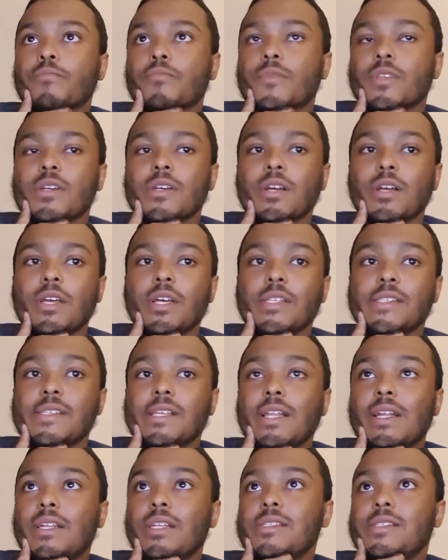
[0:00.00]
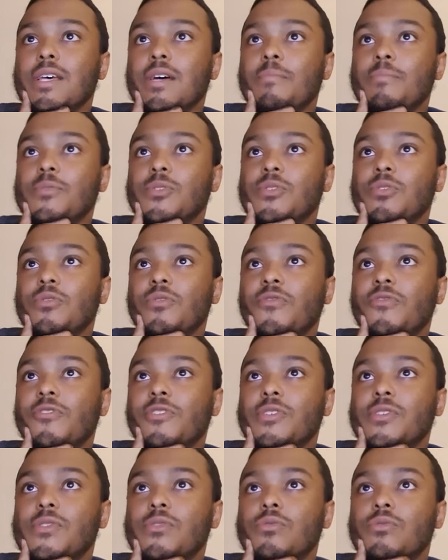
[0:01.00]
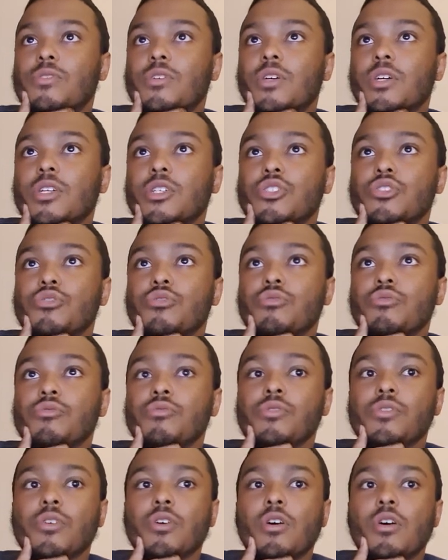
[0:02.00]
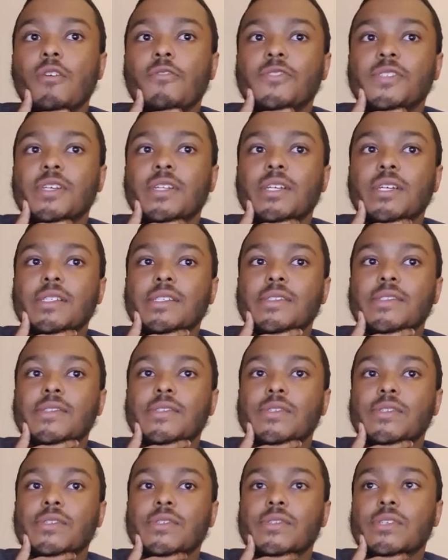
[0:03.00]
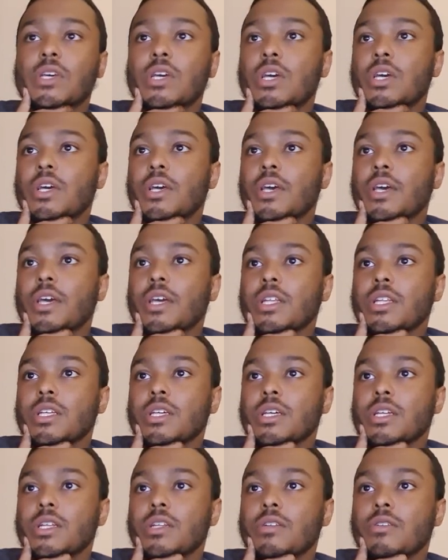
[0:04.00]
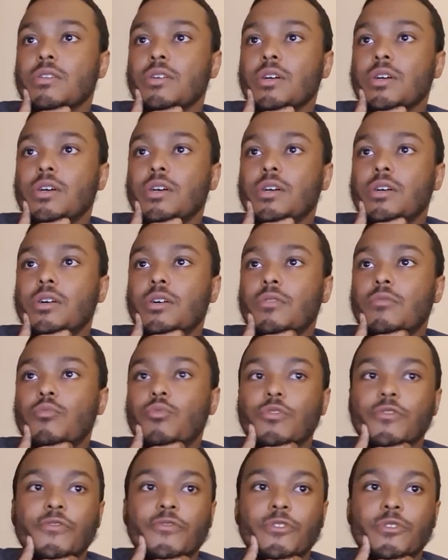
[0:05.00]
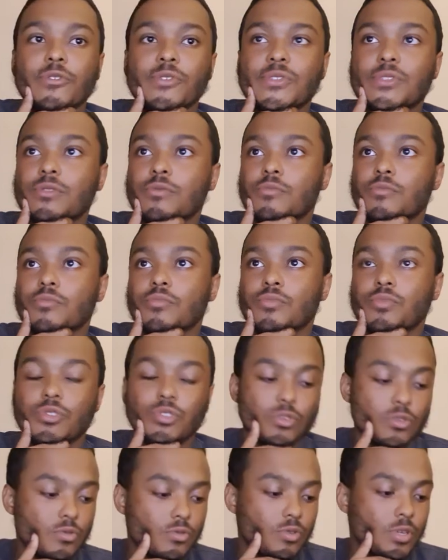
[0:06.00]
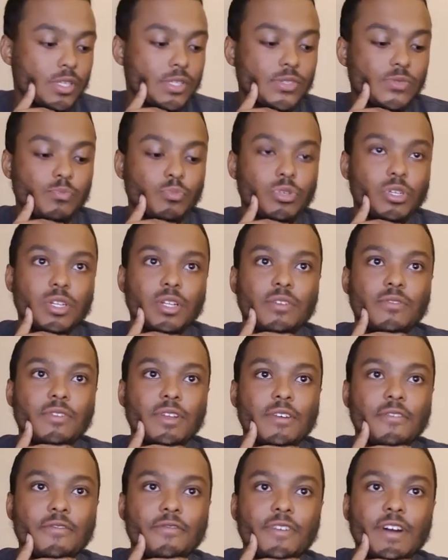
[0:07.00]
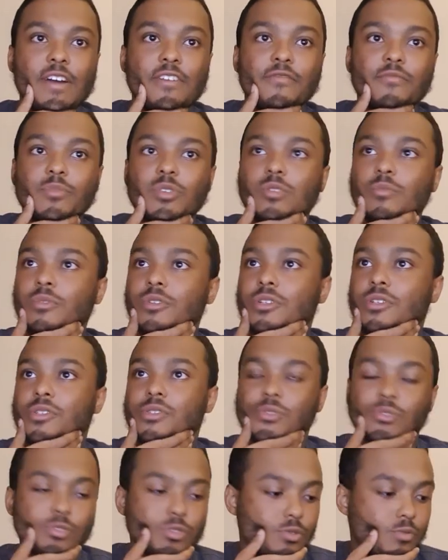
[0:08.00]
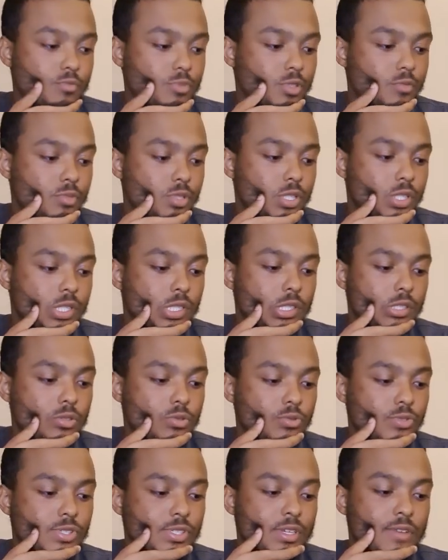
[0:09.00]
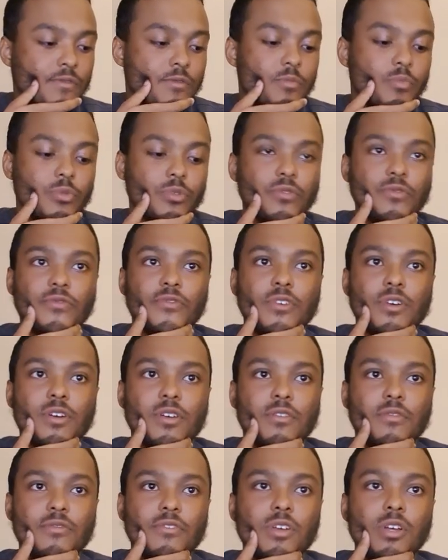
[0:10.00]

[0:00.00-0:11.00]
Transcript: again, select the top surface, do cut extrude, offset entities, and then reverse them. So let's put it at like 5 millimeters, or maybe do 7.5.